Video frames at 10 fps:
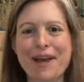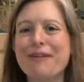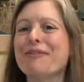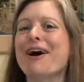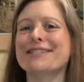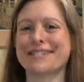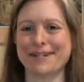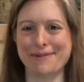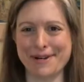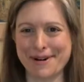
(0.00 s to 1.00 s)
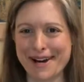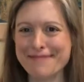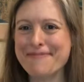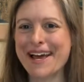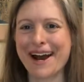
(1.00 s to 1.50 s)
lots going on,
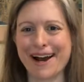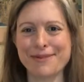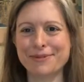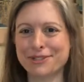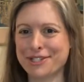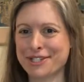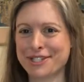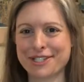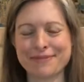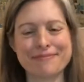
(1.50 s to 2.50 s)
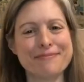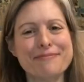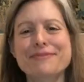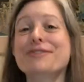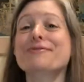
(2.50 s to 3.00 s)
but I will just
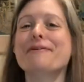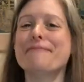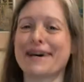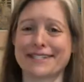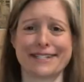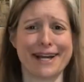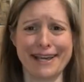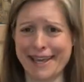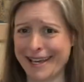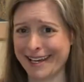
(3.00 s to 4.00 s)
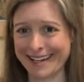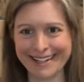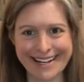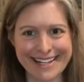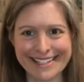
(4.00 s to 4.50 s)
do the best that I can,
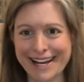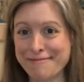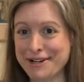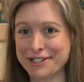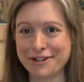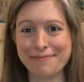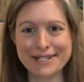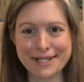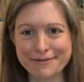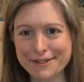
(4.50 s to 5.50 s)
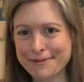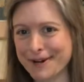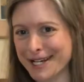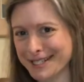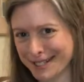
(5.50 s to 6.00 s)
and I'm gonna show myself some
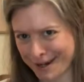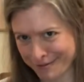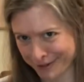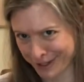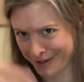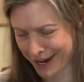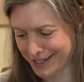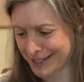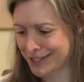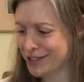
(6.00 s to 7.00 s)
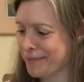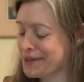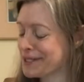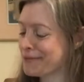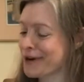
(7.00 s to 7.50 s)
grace, and hopefully you guys can show me
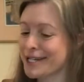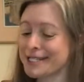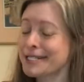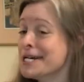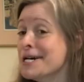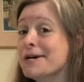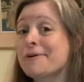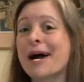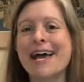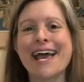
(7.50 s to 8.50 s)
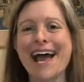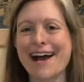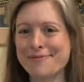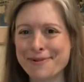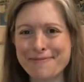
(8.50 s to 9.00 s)
some grace too,
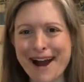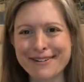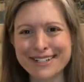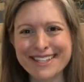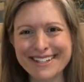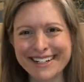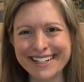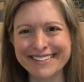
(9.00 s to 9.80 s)
and we'll power through.